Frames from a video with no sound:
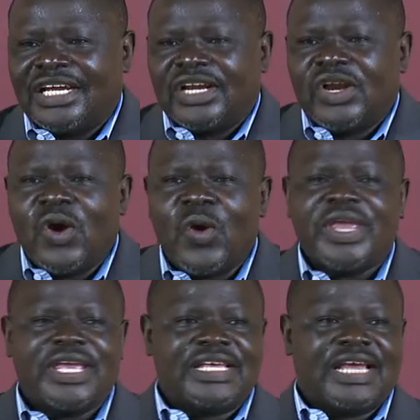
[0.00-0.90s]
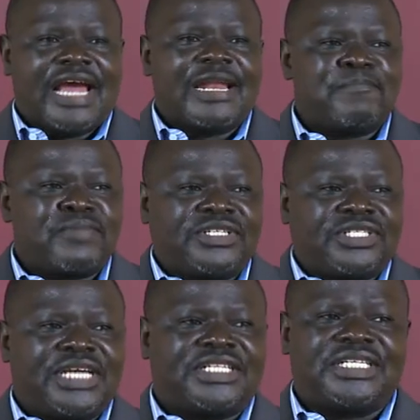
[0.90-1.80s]
knowing and
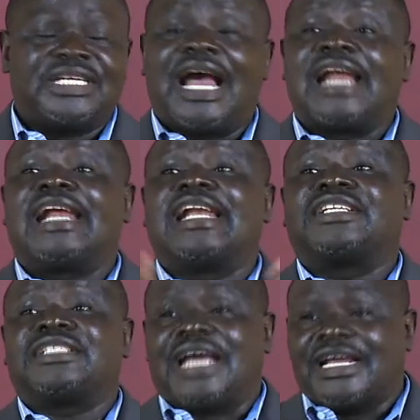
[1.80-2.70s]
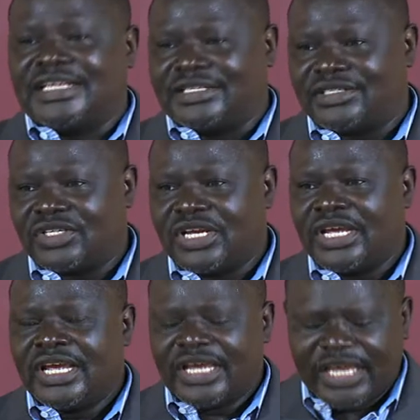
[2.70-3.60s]
appreciating and understanding
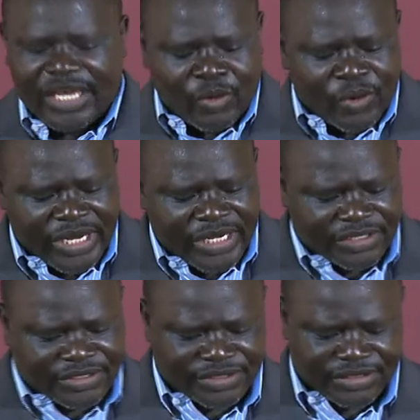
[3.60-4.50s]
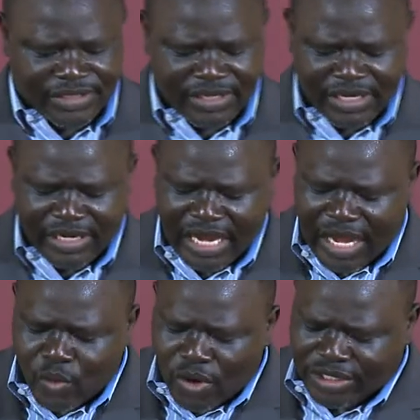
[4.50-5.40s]
he who is
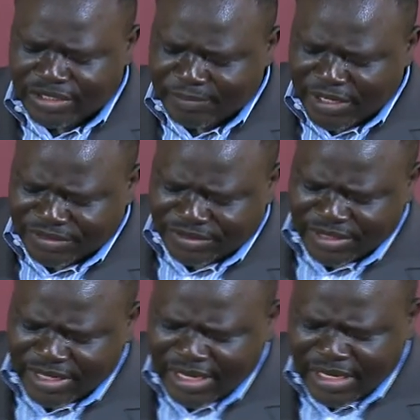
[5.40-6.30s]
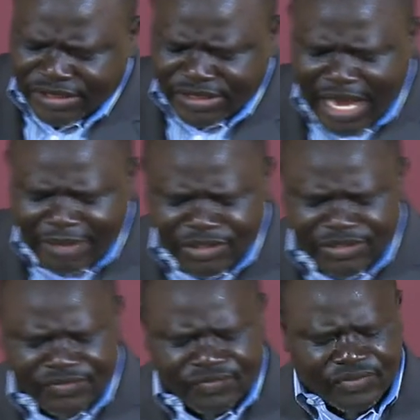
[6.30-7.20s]
and what it means.
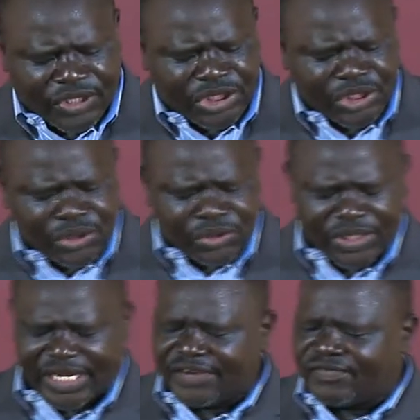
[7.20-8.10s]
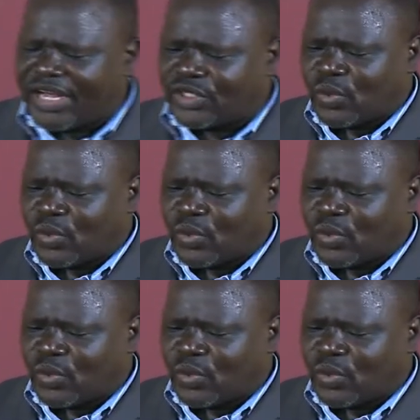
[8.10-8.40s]
Psalms 42 and verse